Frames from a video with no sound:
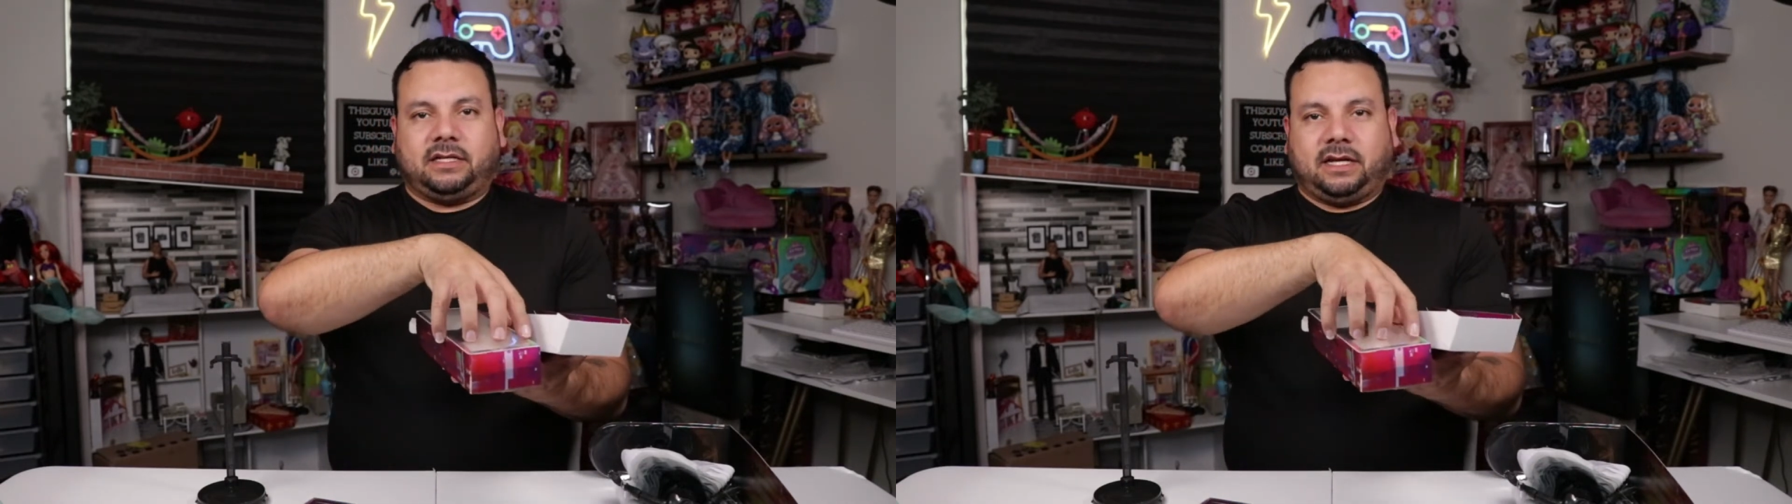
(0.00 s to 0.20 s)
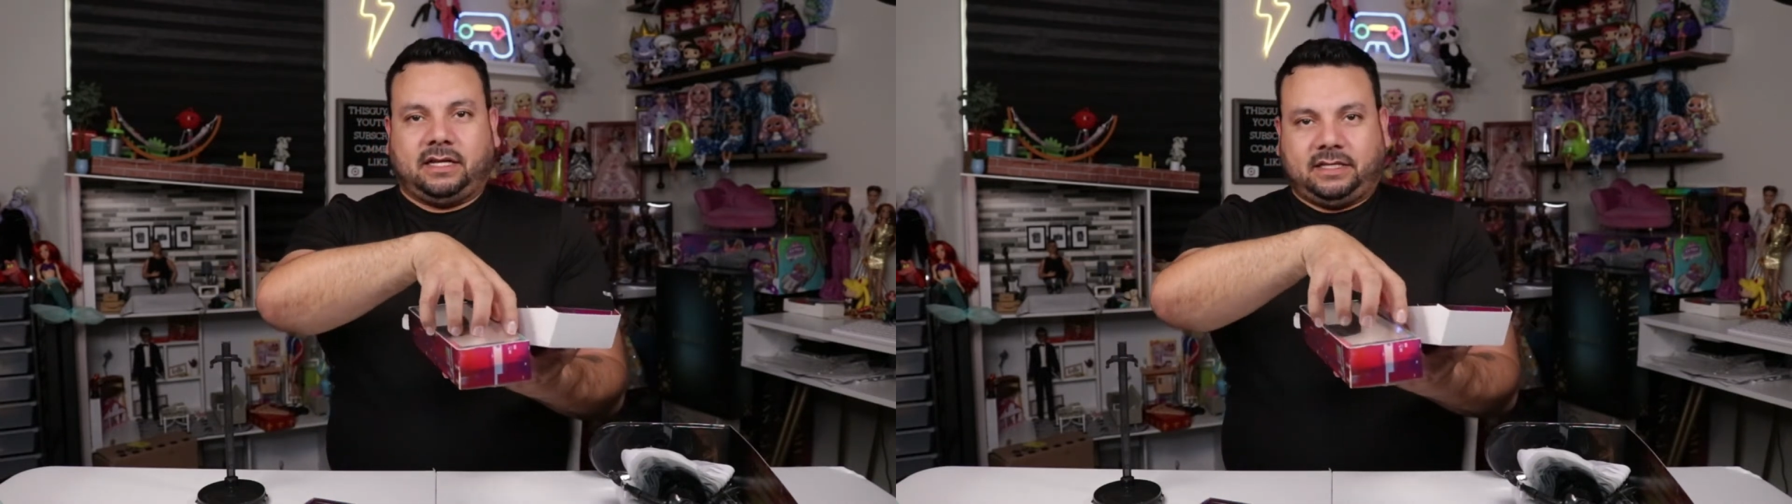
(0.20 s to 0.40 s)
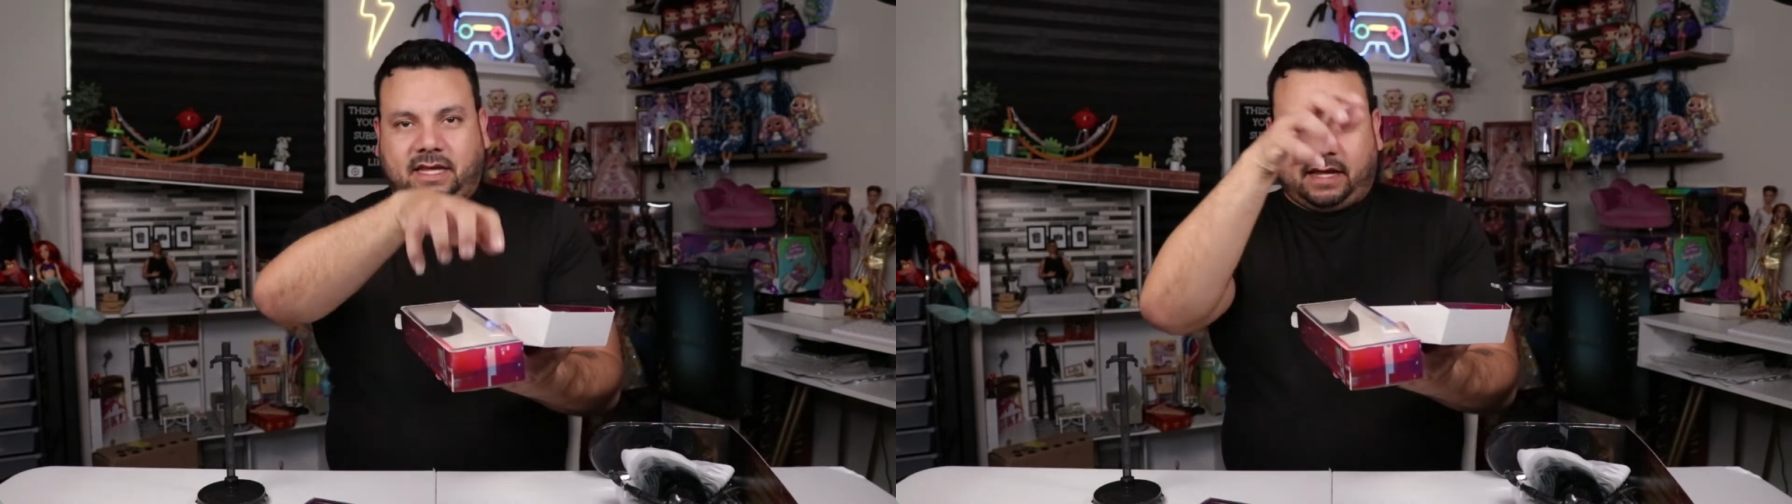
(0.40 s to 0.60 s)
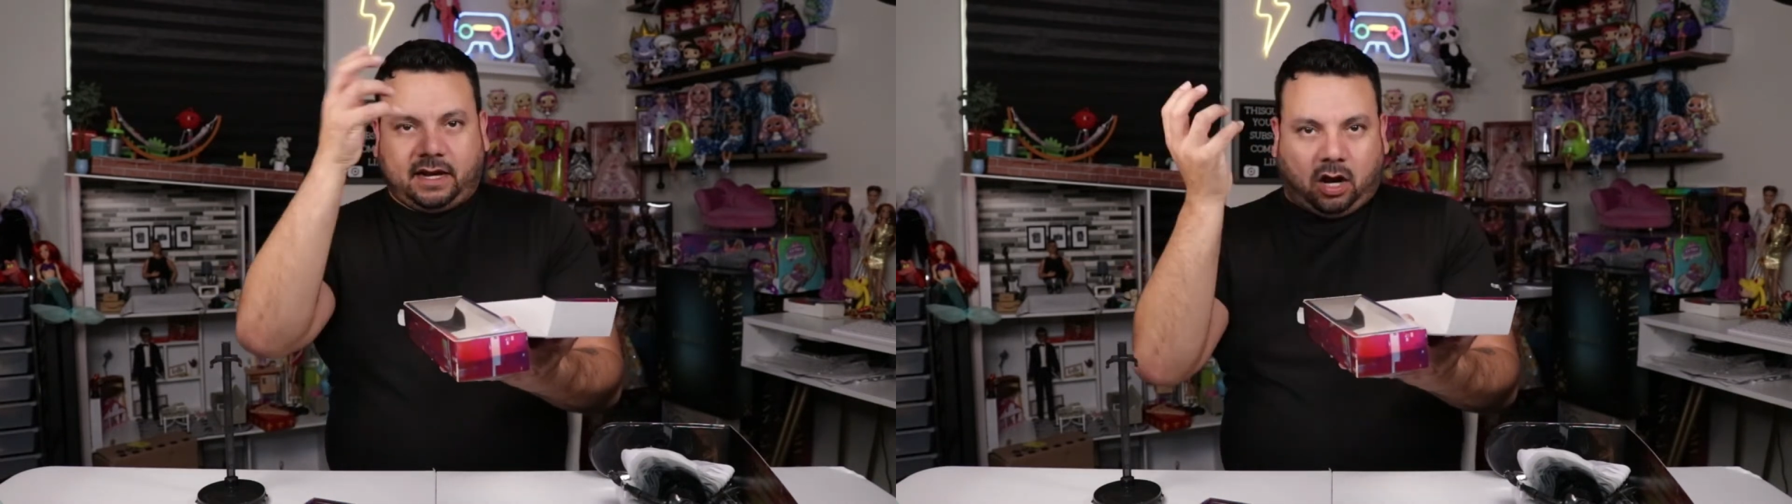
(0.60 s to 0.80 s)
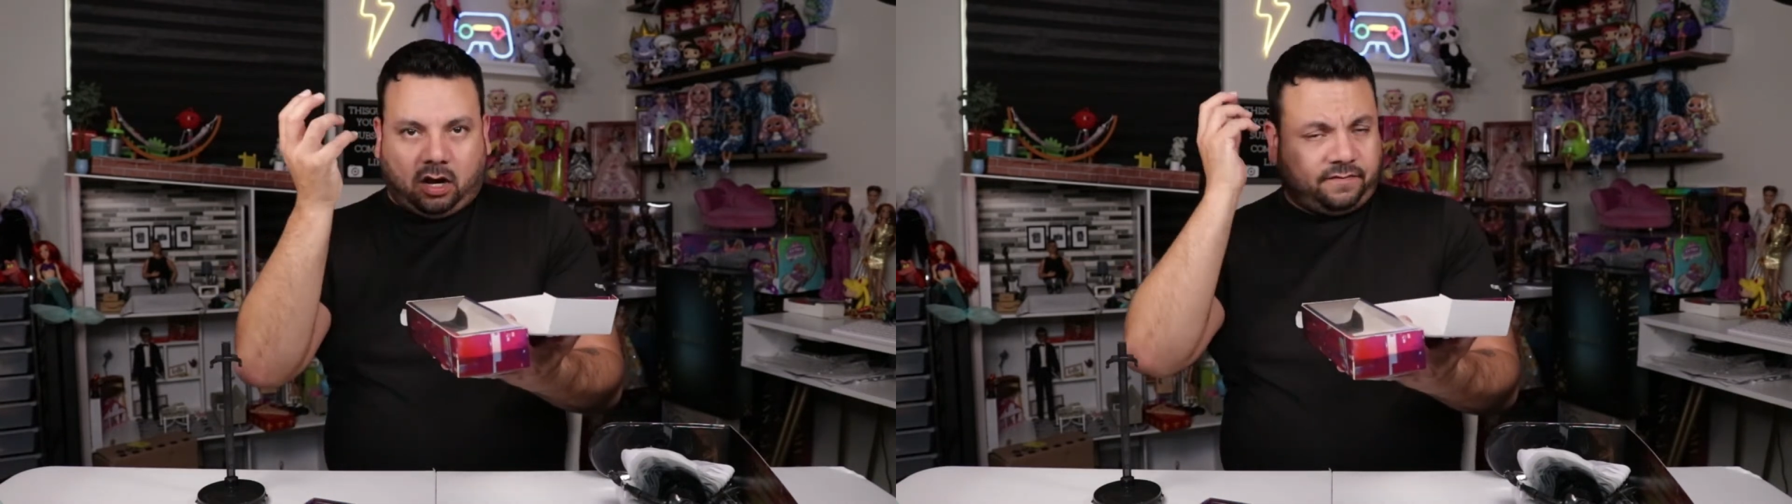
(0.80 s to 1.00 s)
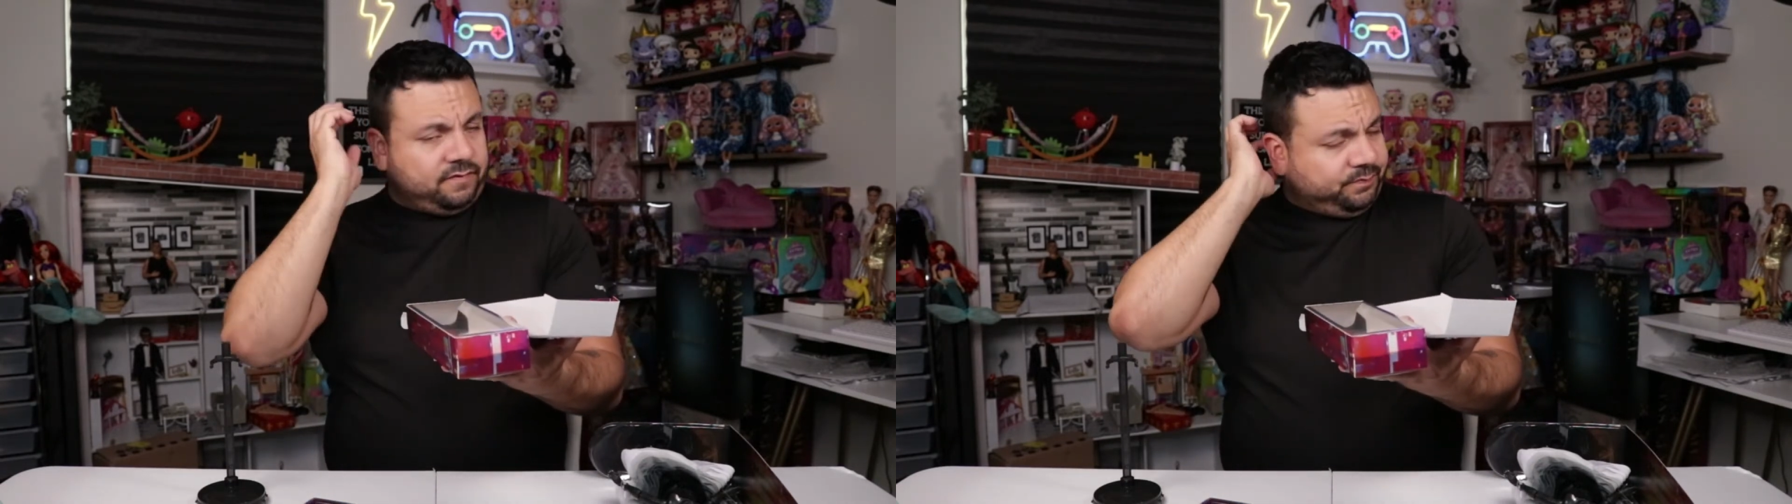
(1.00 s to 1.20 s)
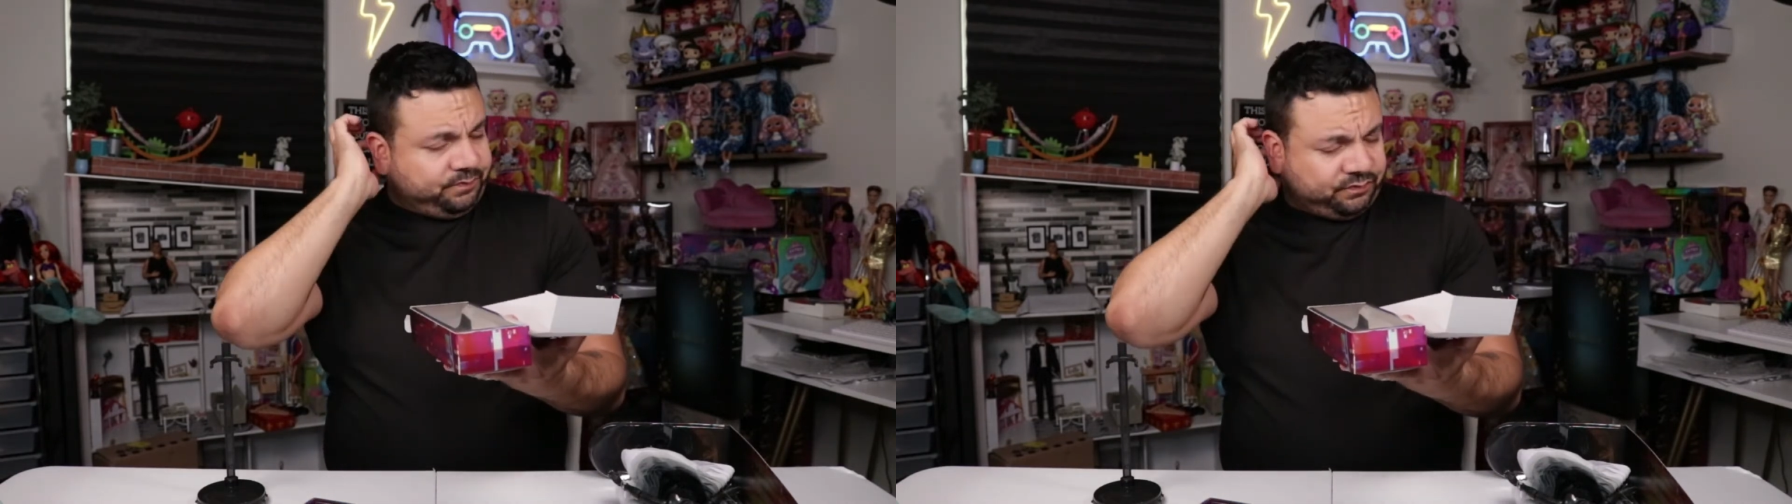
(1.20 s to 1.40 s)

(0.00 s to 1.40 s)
kind of take it off,